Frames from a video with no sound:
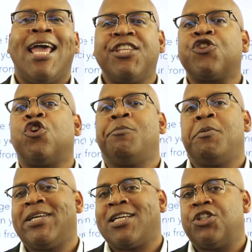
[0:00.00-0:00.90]
it's going to be
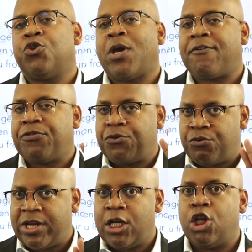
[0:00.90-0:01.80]
because you have
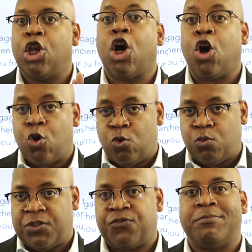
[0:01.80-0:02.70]
3
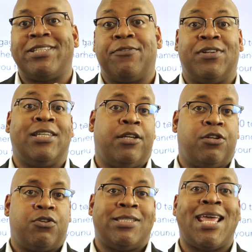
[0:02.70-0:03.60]
loans from different
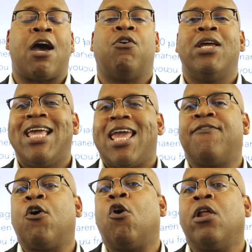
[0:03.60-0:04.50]
lenders. Now,
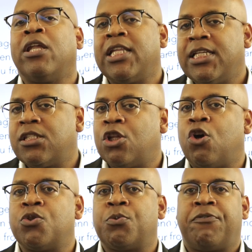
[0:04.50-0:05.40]
if all of these
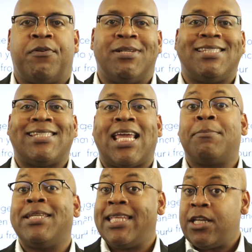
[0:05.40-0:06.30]
loans were from the
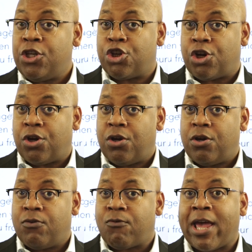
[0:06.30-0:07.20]
same lender,
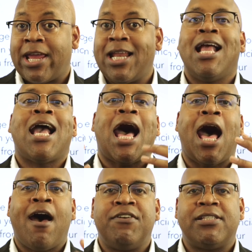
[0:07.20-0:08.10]
right,
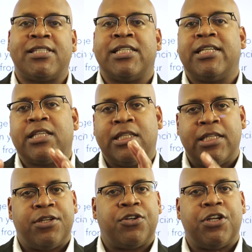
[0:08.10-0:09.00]
obviously the
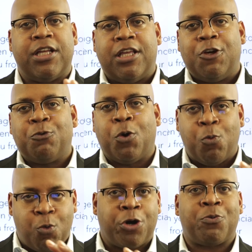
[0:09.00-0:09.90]
lender will
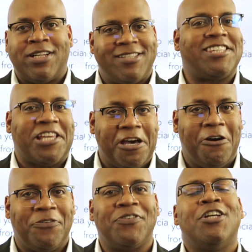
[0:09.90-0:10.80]
work with
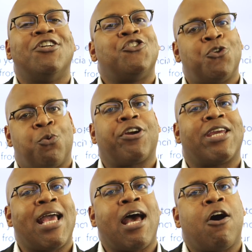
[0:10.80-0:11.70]
itself to work
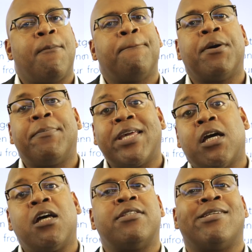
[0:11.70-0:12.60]
it out. But
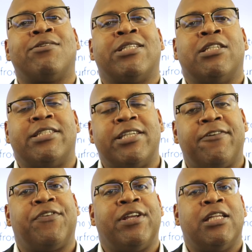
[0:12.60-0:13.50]
because they're
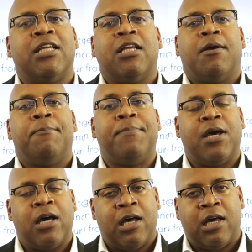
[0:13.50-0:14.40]
different,
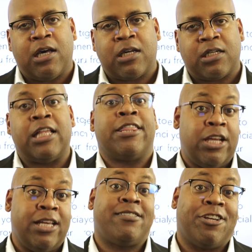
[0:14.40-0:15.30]

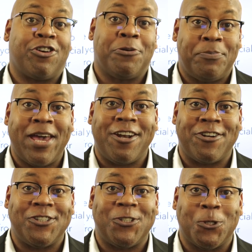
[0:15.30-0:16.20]
it's their
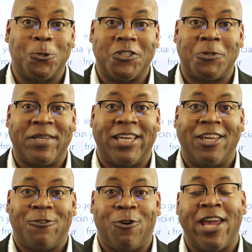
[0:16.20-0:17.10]
competitors, so to
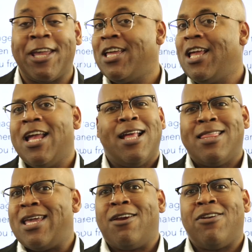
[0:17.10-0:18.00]
speak, right,
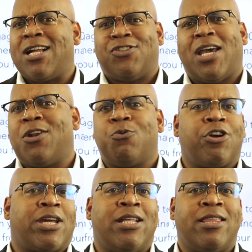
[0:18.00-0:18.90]
they're not trying to
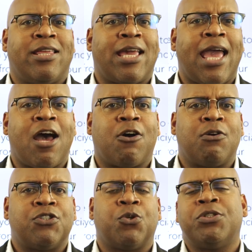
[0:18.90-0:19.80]
work anything out.
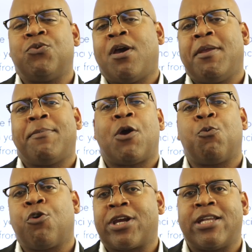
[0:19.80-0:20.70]
So what do I mean by
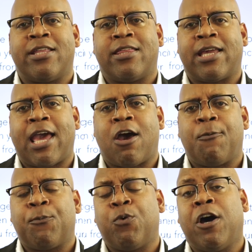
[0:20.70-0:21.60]
work anything
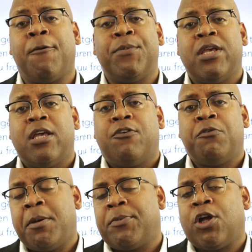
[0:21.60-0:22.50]
out? Well,
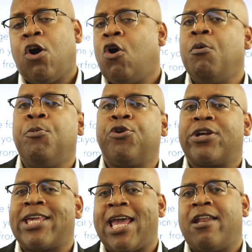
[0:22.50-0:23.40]
remember, the
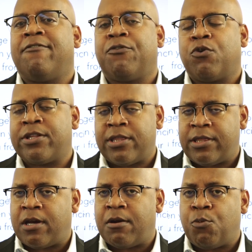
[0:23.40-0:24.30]
homeowner can't afford
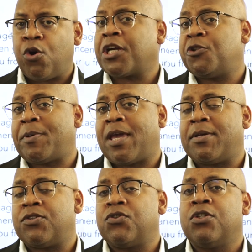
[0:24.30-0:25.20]
their mortgage
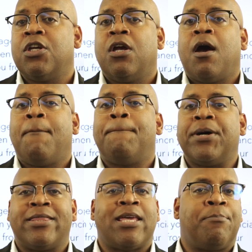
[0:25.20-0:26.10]
payments,
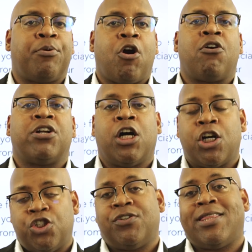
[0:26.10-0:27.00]
but they borrowed
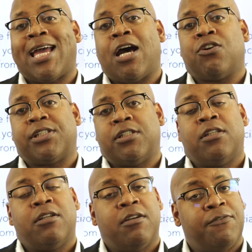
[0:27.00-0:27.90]

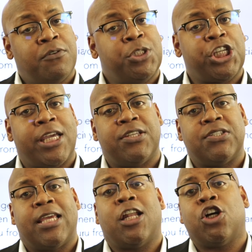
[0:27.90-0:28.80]
$100,000 from
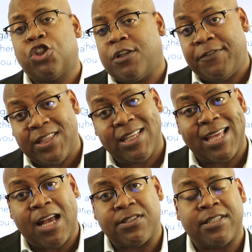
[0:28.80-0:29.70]
Chase and
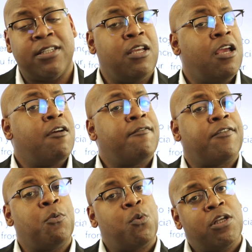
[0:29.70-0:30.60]
$150,000
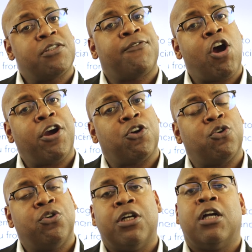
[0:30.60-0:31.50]
from Wells Fargo.